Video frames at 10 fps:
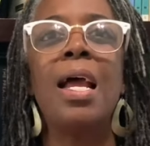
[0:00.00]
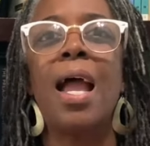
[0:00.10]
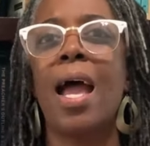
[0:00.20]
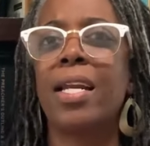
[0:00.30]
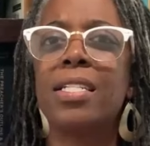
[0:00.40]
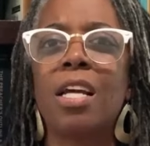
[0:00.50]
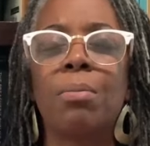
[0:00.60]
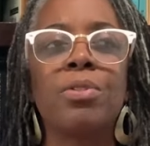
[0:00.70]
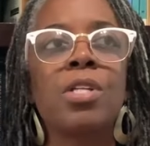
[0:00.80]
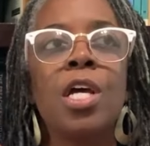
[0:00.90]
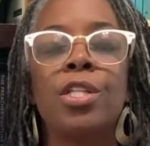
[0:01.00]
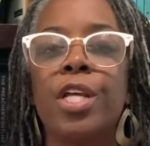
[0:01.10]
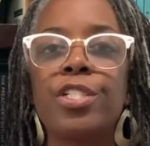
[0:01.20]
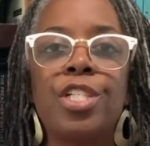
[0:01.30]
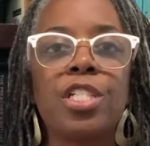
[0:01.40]
adding doubles.
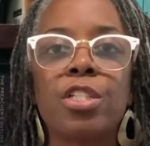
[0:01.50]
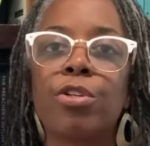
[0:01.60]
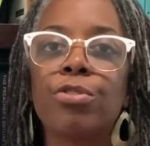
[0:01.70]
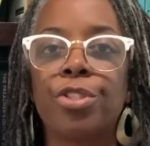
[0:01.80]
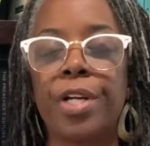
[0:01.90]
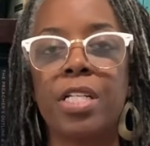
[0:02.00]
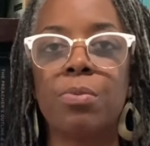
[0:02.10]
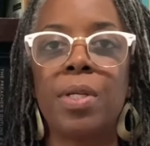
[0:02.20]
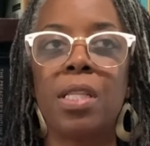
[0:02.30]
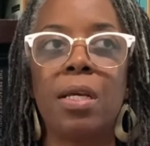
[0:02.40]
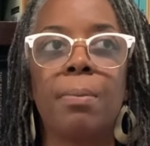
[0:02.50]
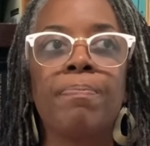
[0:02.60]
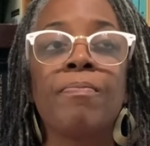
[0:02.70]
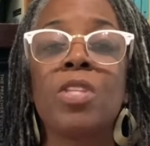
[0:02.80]
They're just little tricks with them.